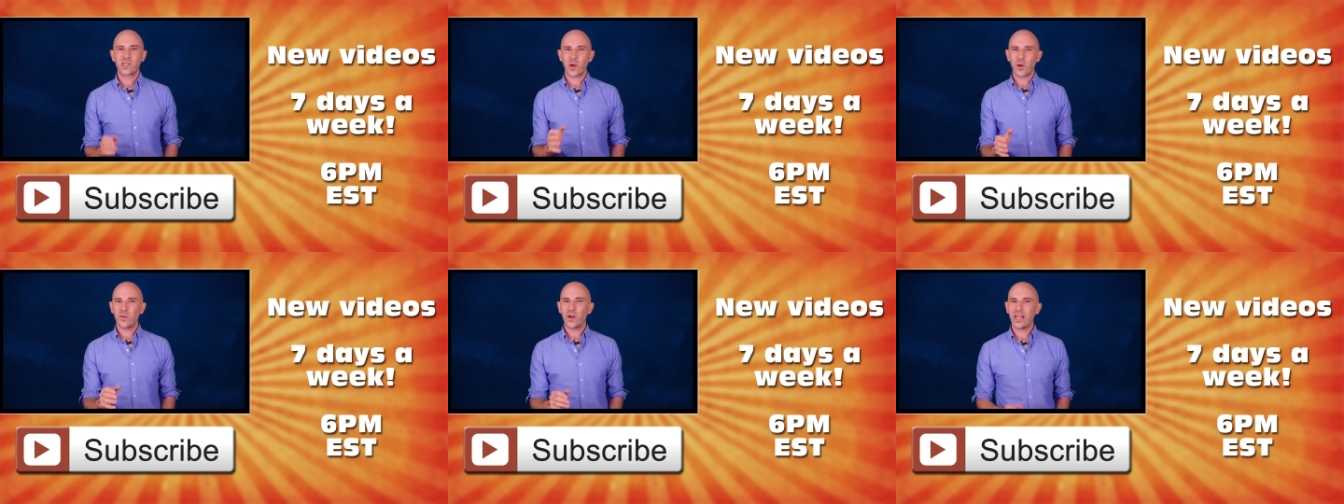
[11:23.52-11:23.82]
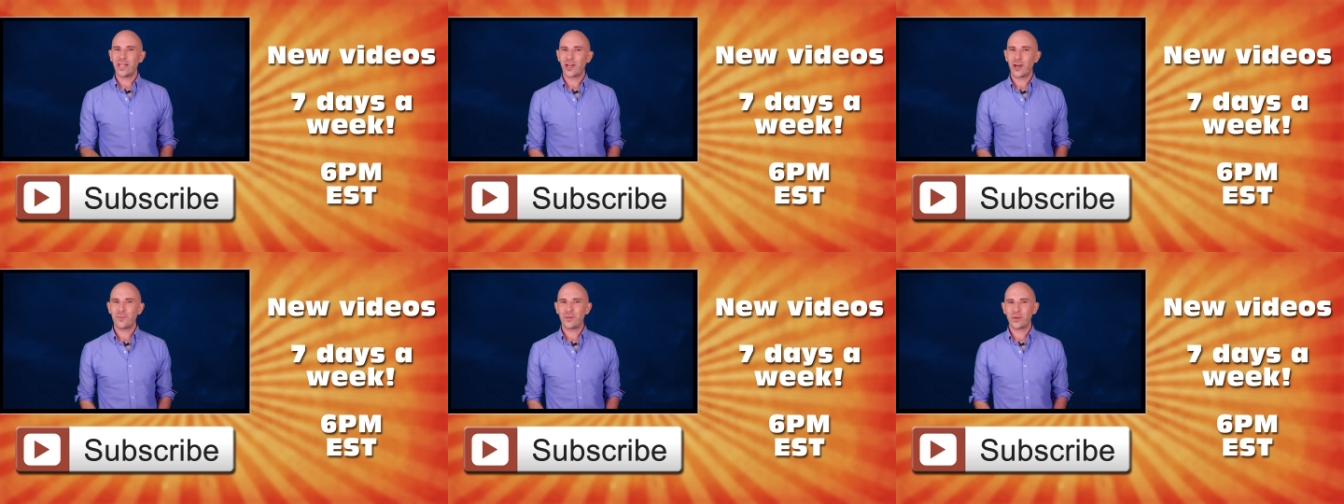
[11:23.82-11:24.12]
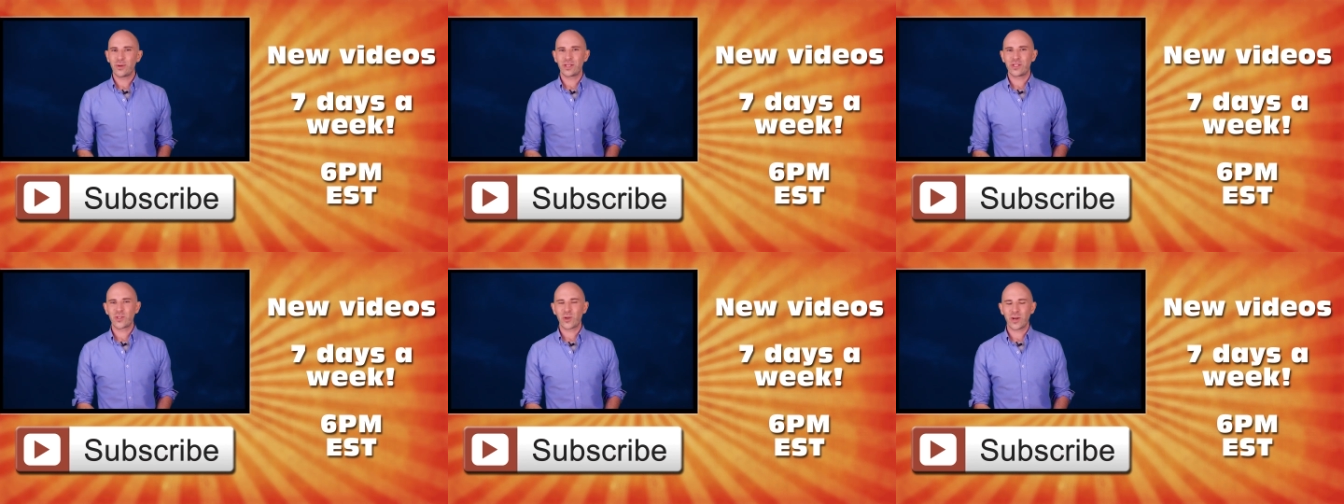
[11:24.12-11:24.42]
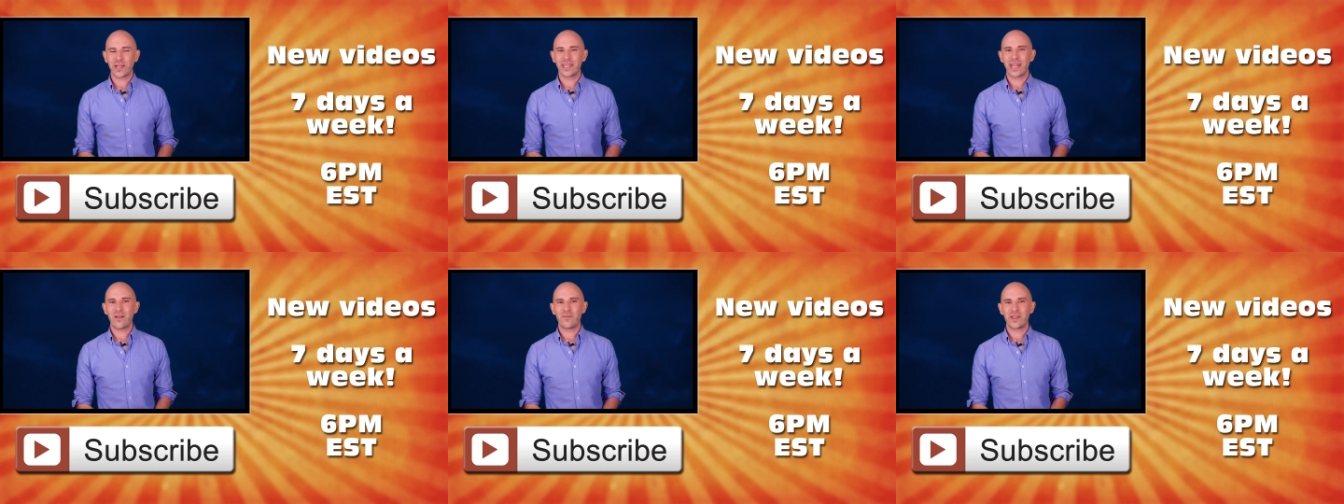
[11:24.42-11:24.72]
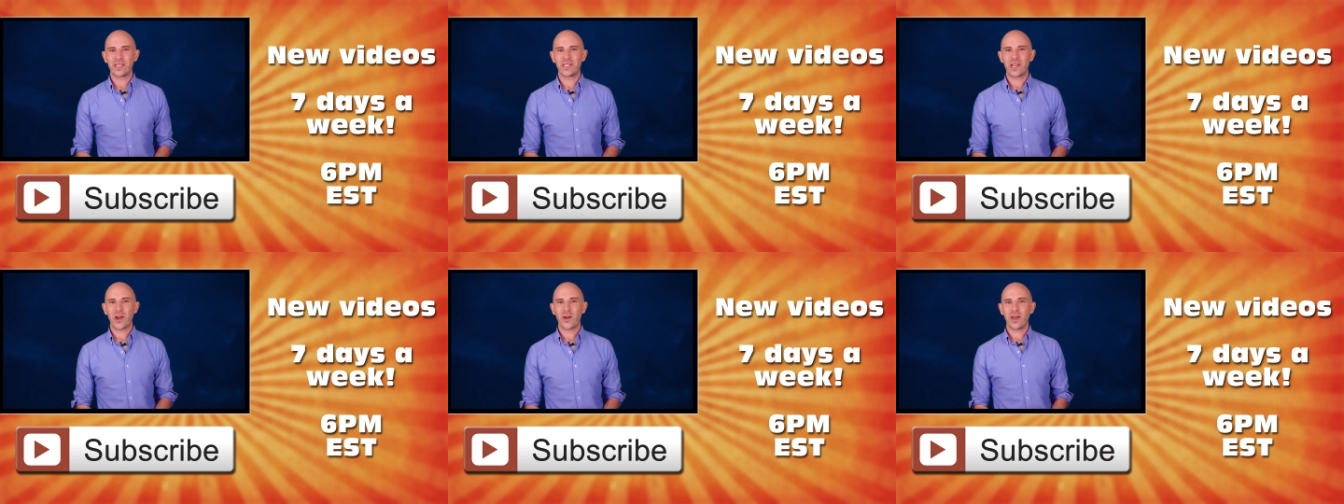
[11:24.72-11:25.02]
So I really hope you enjoyed that
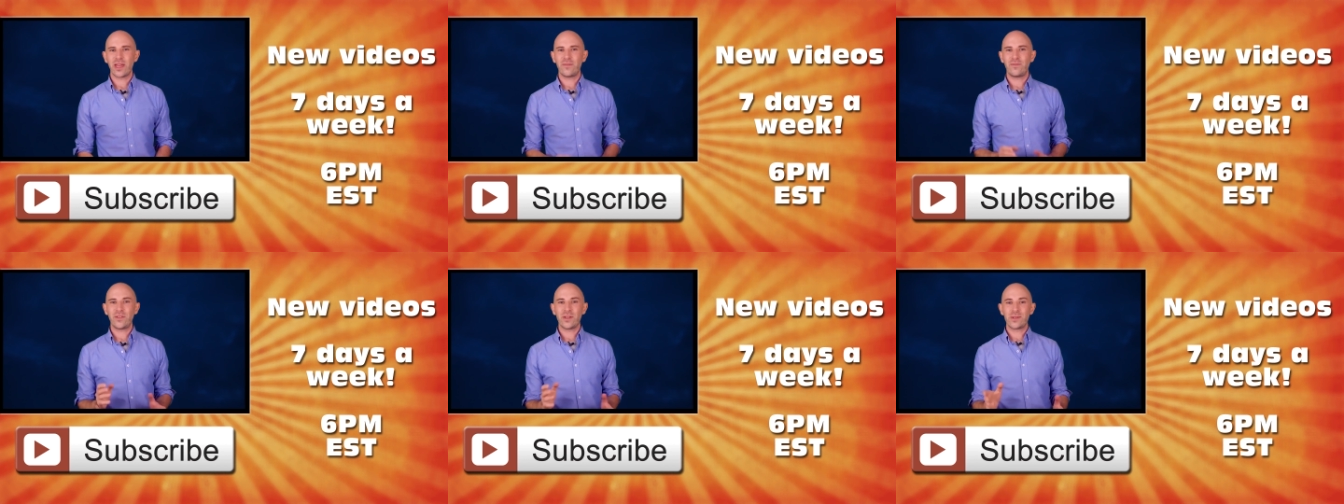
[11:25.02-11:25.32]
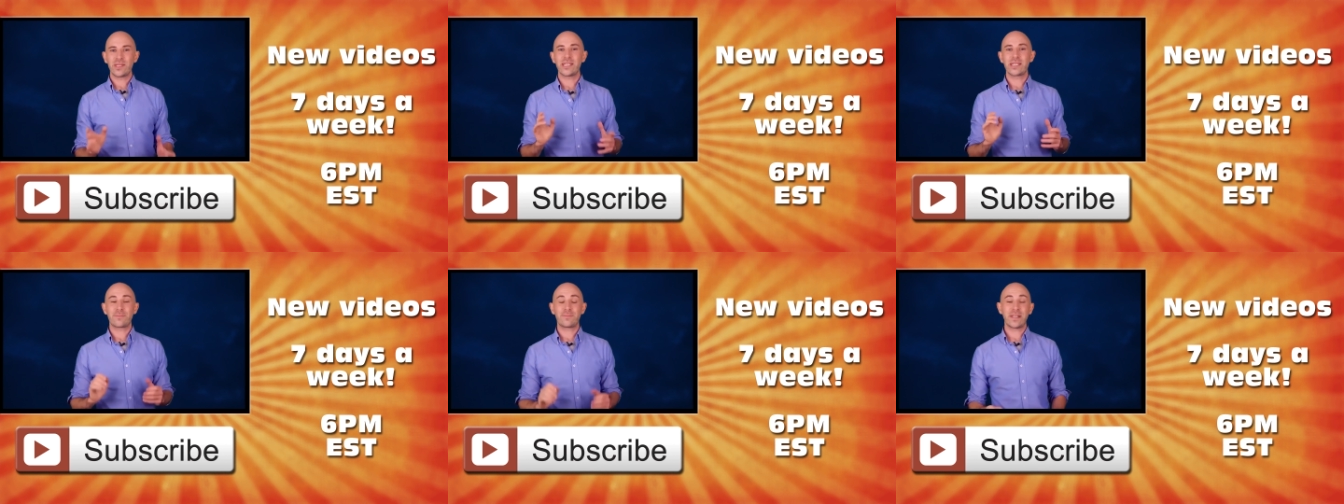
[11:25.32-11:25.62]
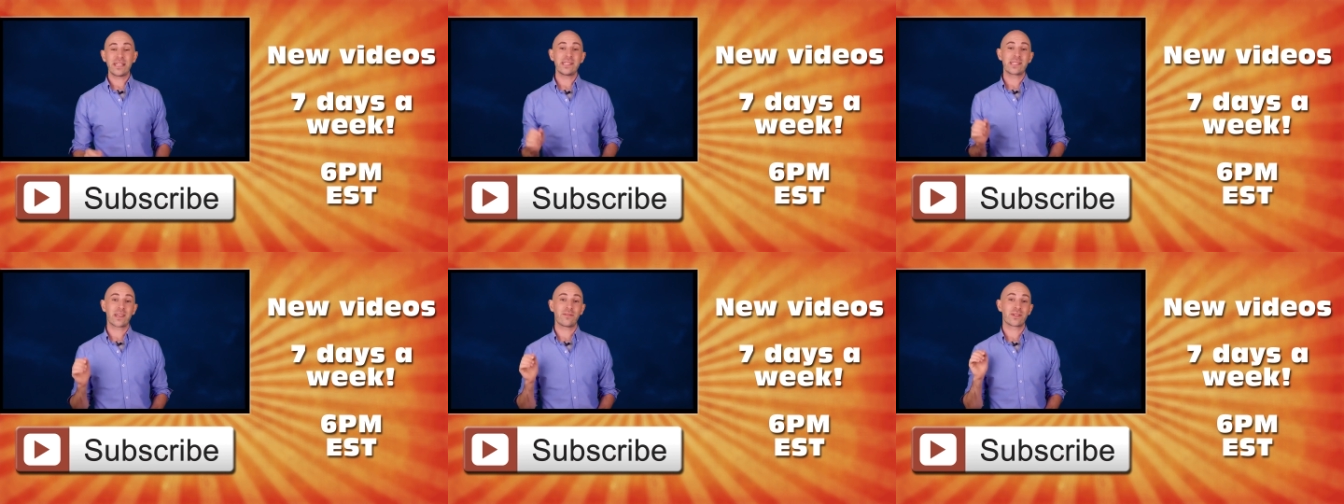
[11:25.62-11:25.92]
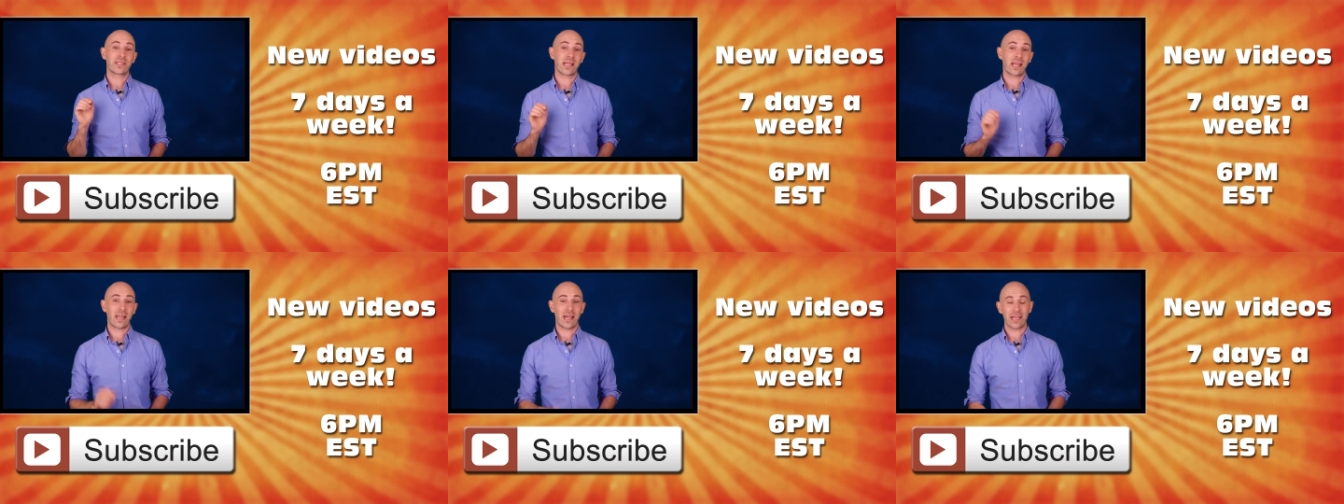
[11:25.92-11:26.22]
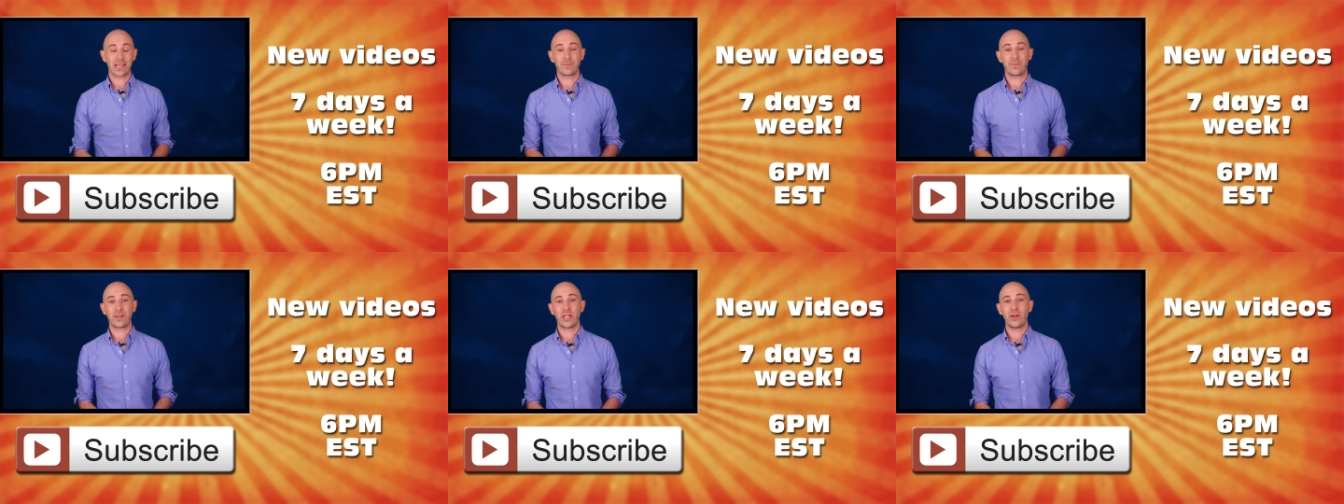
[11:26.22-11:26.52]
video. If you did, please give us a
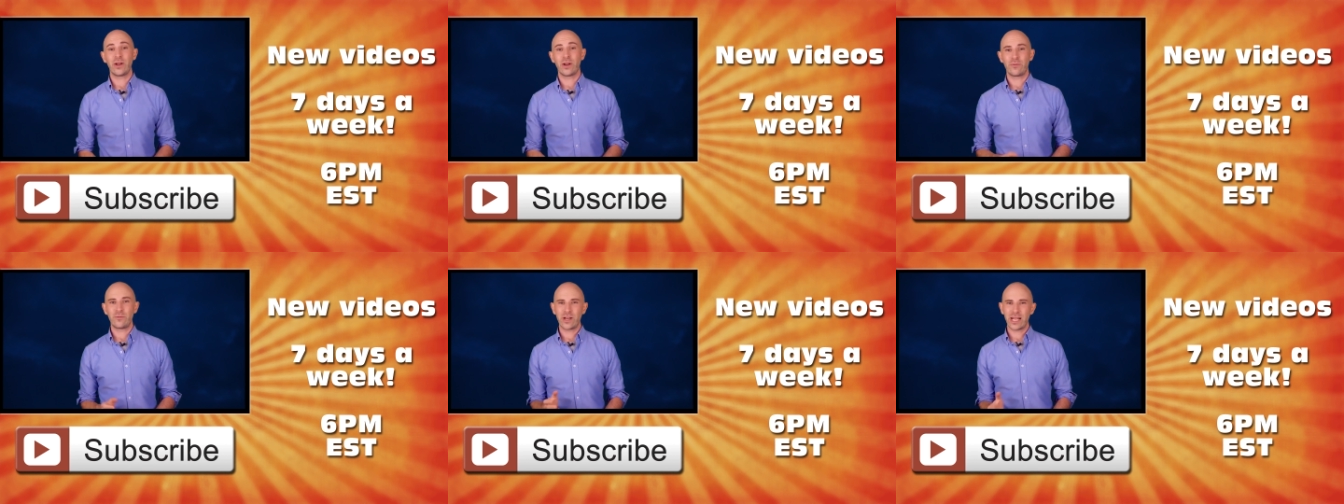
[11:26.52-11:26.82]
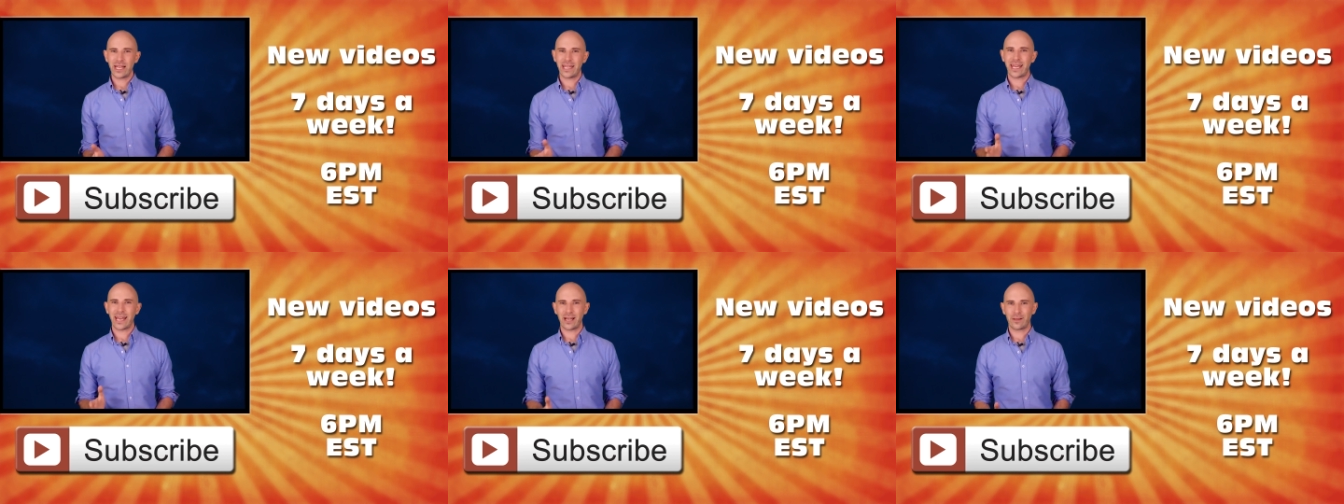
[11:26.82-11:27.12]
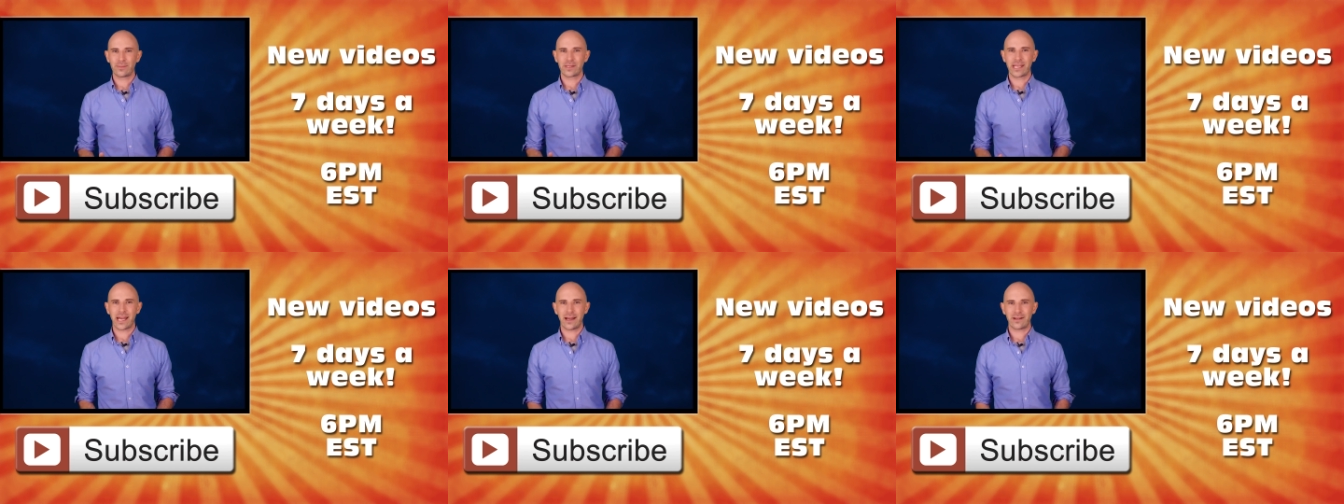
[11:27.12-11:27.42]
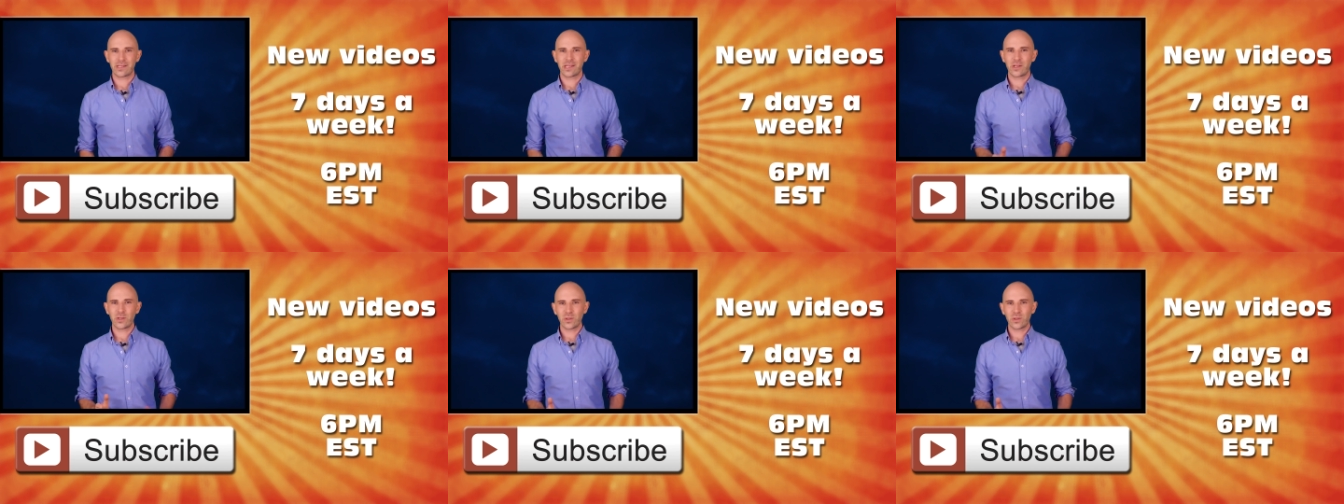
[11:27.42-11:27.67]
like below, it really helps out.